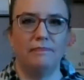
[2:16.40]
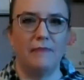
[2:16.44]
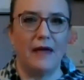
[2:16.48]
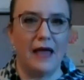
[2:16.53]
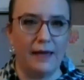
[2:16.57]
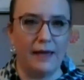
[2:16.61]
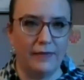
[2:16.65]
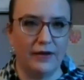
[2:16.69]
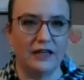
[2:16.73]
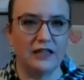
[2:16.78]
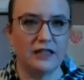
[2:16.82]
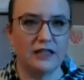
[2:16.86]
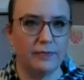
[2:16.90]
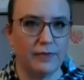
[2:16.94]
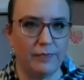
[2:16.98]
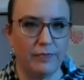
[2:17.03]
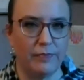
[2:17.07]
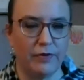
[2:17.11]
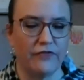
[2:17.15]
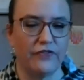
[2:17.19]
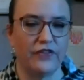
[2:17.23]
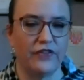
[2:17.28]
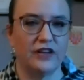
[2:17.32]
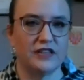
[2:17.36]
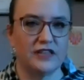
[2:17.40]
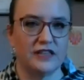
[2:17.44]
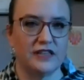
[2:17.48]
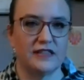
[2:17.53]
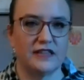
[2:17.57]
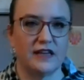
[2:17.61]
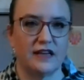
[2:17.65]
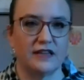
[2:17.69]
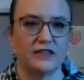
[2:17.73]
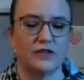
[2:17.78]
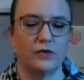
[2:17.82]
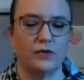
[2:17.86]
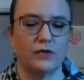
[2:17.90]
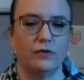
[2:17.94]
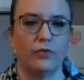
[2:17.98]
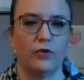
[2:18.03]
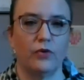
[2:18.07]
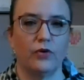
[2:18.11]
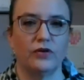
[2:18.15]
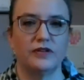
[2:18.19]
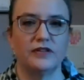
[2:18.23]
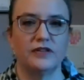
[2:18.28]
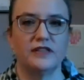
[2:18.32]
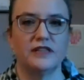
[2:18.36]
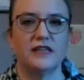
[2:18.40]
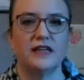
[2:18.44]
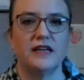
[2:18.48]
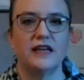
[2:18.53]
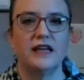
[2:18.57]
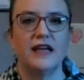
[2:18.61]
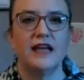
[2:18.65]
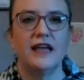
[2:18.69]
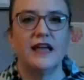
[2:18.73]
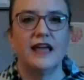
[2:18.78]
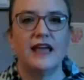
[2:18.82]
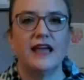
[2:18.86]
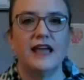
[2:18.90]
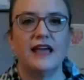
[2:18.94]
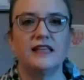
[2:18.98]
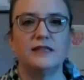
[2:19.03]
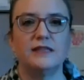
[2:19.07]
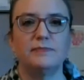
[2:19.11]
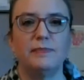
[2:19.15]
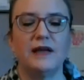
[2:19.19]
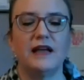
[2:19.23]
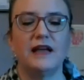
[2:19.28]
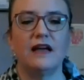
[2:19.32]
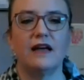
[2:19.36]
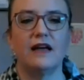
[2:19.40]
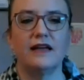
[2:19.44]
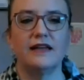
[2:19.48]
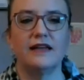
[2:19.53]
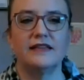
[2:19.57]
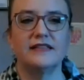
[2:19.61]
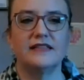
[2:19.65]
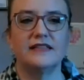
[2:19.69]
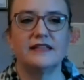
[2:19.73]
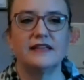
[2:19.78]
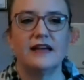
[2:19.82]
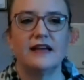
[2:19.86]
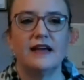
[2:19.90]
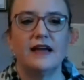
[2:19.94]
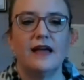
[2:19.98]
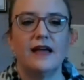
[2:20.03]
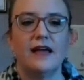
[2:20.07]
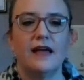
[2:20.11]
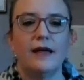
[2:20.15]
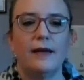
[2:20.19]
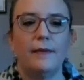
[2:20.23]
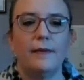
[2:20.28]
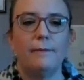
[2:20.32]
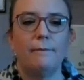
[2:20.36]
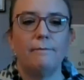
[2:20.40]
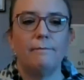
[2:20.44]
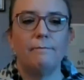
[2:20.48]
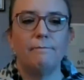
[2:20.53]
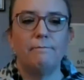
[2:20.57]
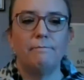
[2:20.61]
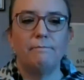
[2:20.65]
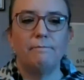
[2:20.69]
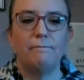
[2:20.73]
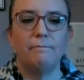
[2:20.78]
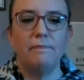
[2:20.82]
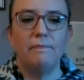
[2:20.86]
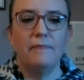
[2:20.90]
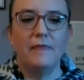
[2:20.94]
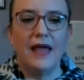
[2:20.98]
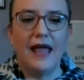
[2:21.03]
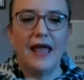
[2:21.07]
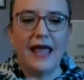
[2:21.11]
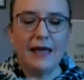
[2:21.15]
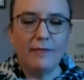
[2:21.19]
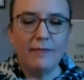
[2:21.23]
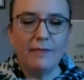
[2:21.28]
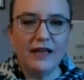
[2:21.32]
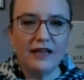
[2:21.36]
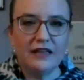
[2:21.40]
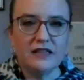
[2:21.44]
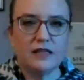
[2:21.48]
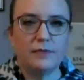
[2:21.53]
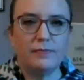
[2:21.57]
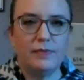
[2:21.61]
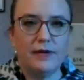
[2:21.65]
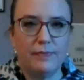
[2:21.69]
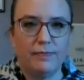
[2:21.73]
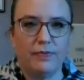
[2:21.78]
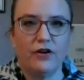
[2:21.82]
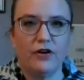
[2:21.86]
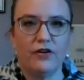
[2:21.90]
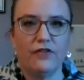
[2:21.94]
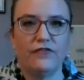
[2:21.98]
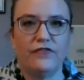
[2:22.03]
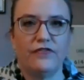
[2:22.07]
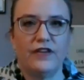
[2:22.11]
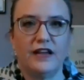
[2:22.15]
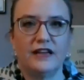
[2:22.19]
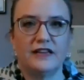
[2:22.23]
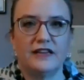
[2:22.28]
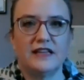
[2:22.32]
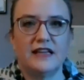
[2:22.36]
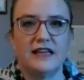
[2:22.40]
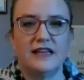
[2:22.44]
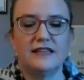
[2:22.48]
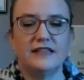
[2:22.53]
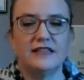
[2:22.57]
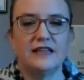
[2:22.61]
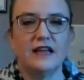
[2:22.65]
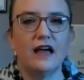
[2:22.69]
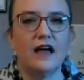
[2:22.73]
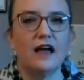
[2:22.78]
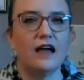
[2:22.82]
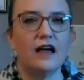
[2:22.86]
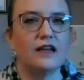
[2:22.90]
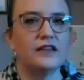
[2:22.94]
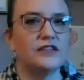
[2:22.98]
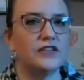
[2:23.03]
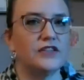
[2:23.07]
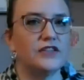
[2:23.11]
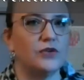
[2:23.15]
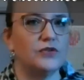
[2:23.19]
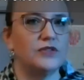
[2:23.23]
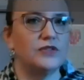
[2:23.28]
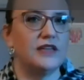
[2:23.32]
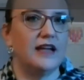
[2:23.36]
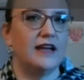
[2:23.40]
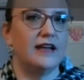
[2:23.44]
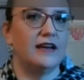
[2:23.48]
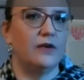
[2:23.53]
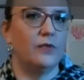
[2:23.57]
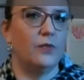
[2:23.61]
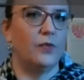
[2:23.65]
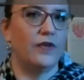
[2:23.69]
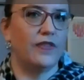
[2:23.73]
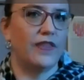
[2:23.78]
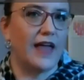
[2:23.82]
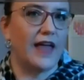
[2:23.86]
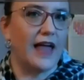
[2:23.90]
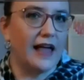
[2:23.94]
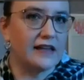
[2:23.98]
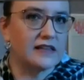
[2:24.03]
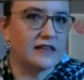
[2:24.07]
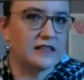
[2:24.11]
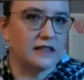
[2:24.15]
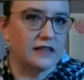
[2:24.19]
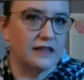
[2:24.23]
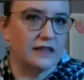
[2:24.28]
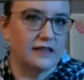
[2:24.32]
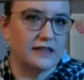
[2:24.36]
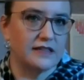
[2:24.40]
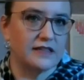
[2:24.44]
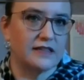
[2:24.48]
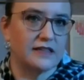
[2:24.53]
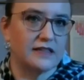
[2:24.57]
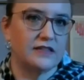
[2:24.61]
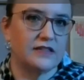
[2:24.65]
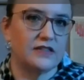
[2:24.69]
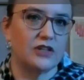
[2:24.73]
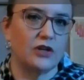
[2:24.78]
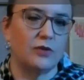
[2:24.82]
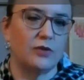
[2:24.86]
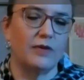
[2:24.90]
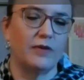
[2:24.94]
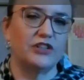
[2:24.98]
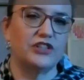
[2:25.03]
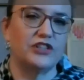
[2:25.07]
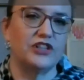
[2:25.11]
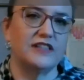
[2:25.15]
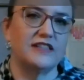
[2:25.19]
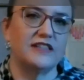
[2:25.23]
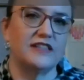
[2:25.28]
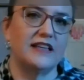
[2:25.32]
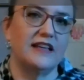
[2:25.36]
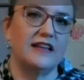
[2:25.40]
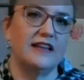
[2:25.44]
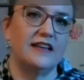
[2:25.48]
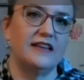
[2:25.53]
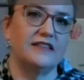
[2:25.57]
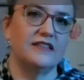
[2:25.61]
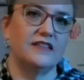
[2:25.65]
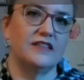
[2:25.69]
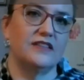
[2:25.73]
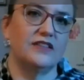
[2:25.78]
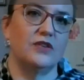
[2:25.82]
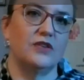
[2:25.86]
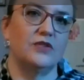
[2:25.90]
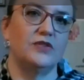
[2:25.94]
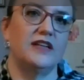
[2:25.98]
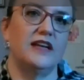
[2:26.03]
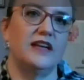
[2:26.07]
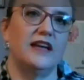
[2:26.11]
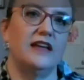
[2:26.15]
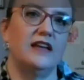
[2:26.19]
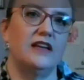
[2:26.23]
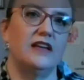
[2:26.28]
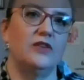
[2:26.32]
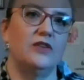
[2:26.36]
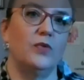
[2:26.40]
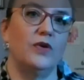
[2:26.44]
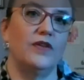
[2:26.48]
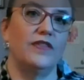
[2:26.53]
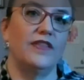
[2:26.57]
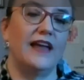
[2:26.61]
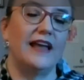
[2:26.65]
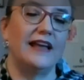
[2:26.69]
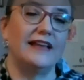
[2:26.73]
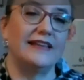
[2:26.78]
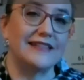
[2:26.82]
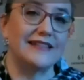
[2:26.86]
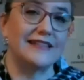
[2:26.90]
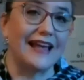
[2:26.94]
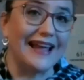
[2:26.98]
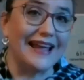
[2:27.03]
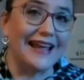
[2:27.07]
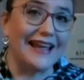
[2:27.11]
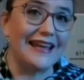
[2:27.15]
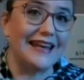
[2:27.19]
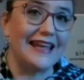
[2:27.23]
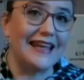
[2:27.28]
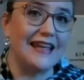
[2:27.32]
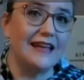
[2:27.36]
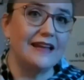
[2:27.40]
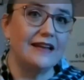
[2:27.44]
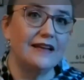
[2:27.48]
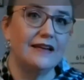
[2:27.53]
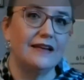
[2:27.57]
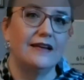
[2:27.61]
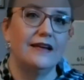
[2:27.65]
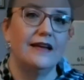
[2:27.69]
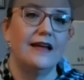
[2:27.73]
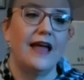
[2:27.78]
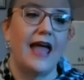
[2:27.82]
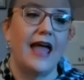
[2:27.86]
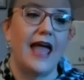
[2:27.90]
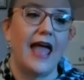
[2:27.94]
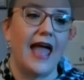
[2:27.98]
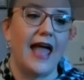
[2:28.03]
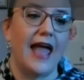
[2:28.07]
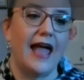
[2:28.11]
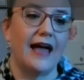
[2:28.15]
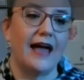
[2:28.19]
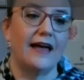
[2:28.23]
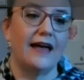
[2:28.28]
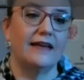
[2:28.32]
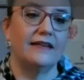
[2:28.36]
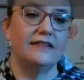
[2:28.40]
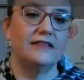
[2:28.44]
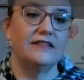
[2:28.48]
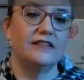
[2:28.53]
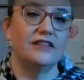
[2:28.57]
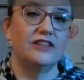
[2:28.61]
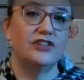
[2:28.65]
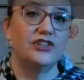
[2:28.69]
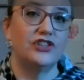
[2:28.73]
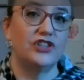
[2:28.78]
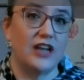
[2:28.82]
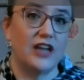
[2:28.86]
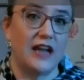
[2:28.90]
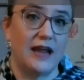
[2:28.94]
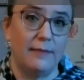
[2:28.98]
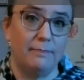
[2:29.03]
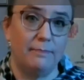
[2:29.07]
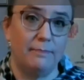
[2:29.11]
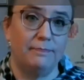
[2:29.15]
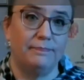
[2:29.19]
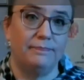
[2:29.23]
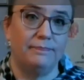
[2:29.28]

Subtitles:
aiming to be perfect is not so important is because aiming to be perfect is not associated with excellence so much as it is associated with anxiety and shame.